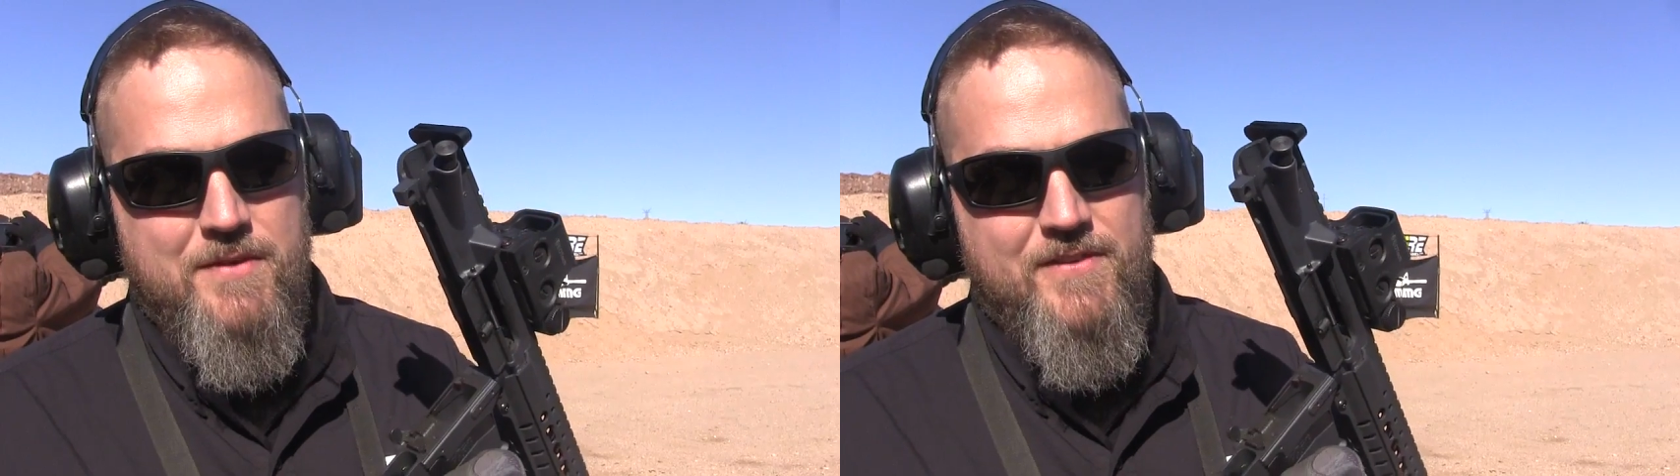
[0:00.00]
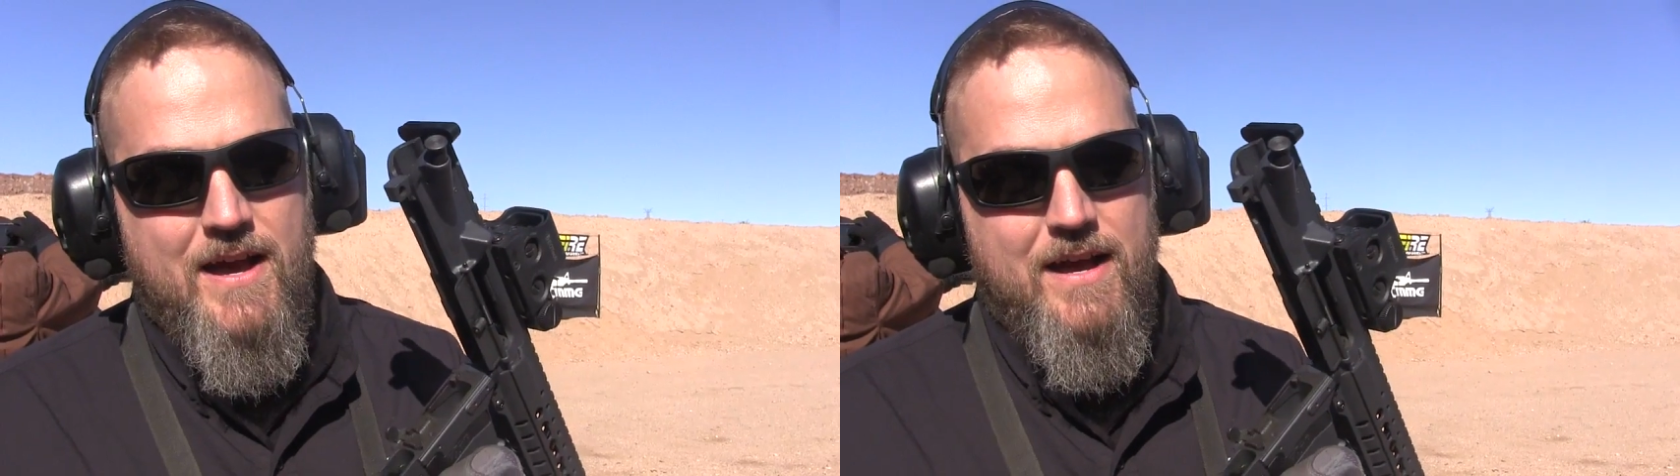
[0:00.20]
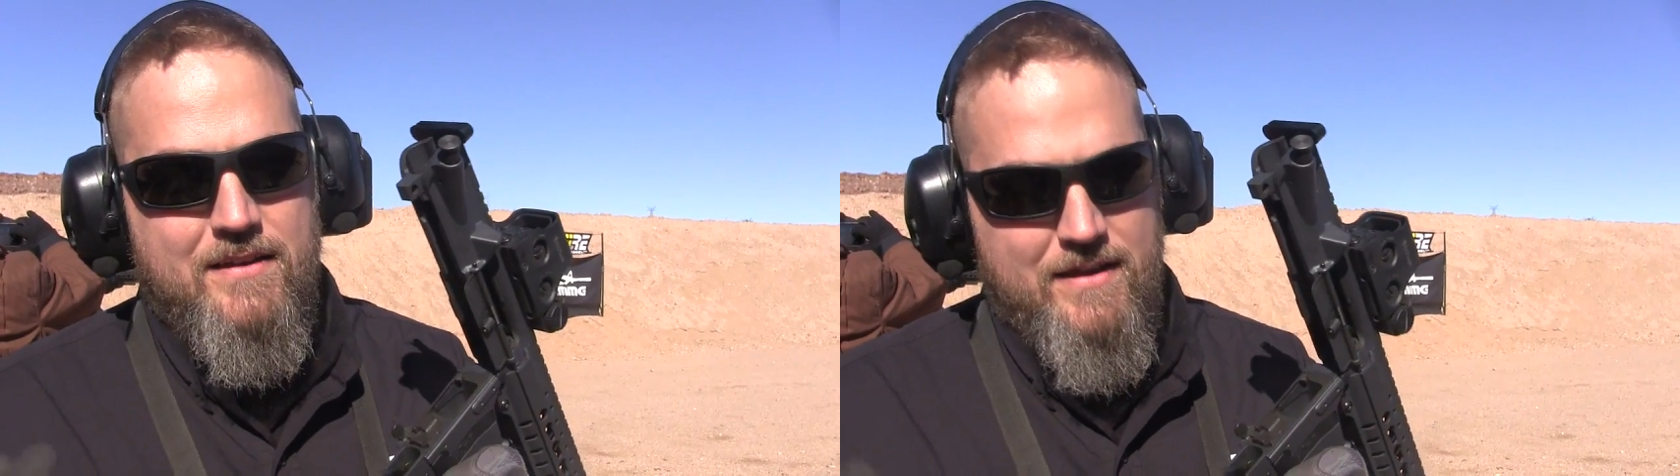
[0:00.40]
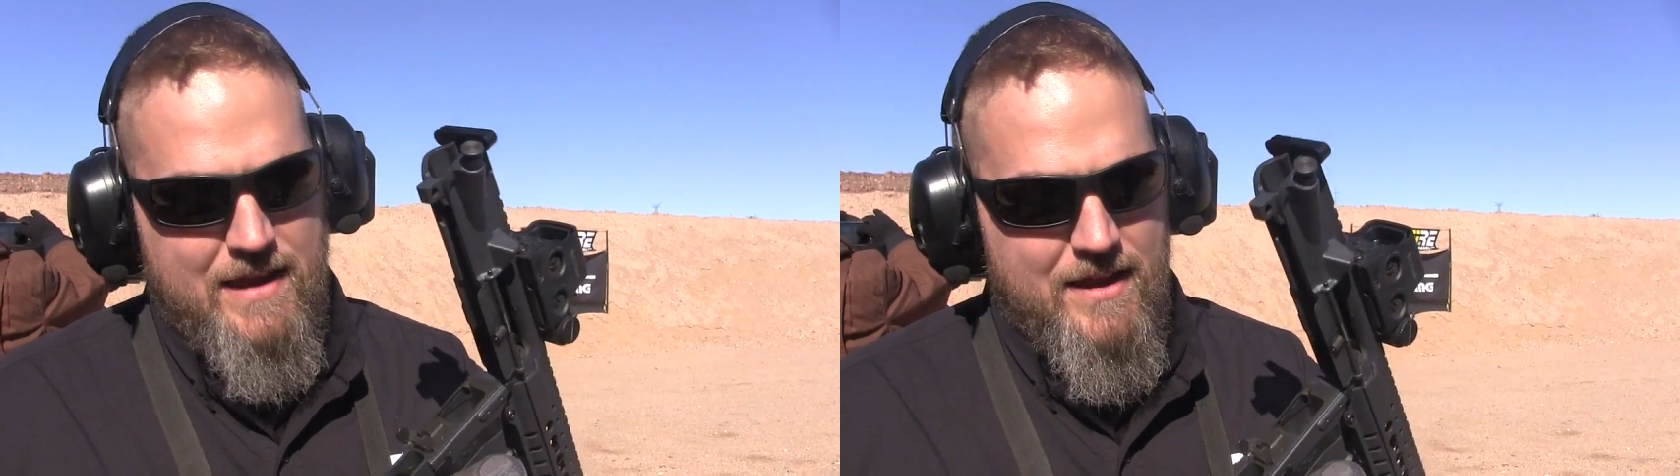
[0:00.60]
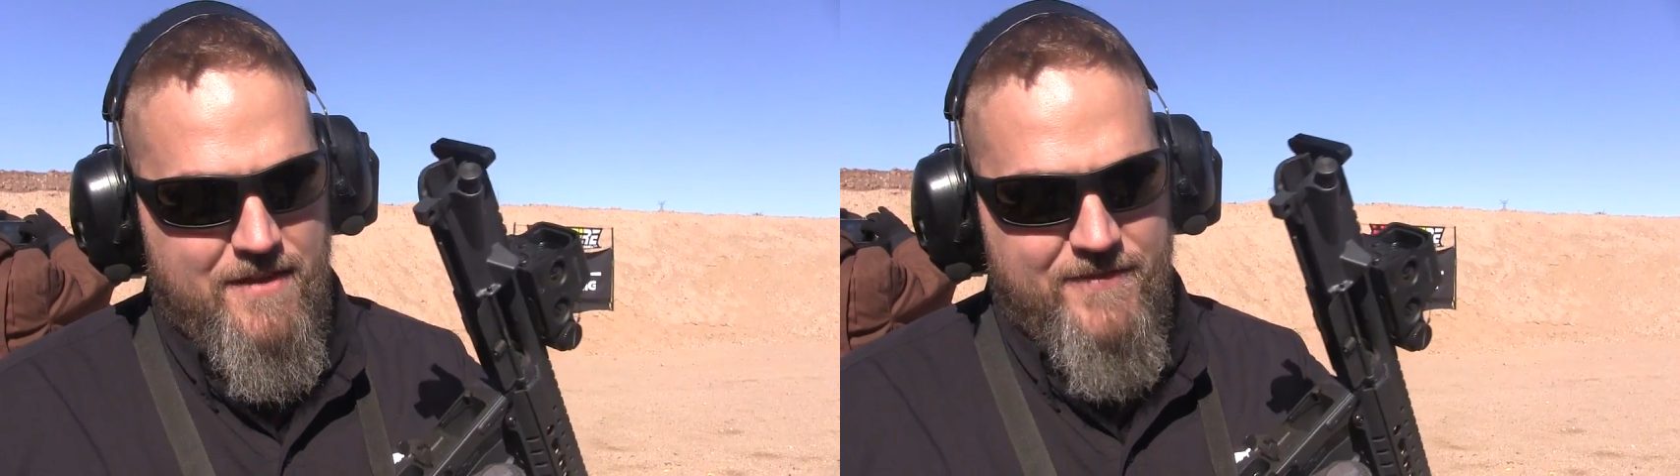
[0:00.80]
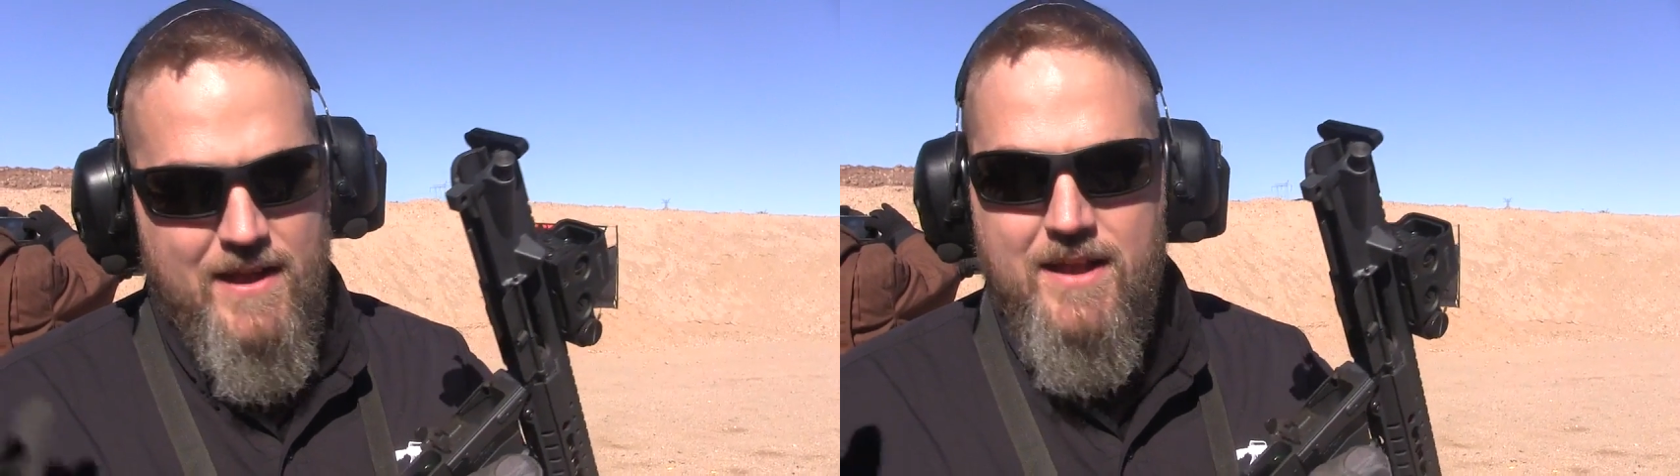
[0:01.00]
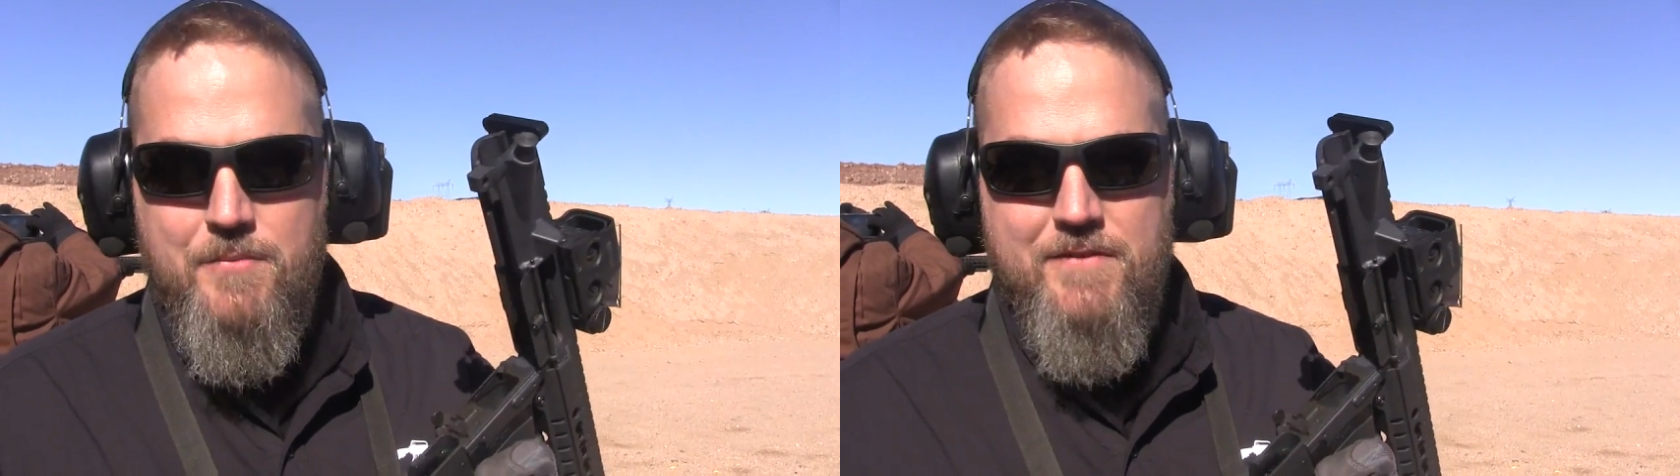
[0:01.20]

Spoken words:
We've got NFA,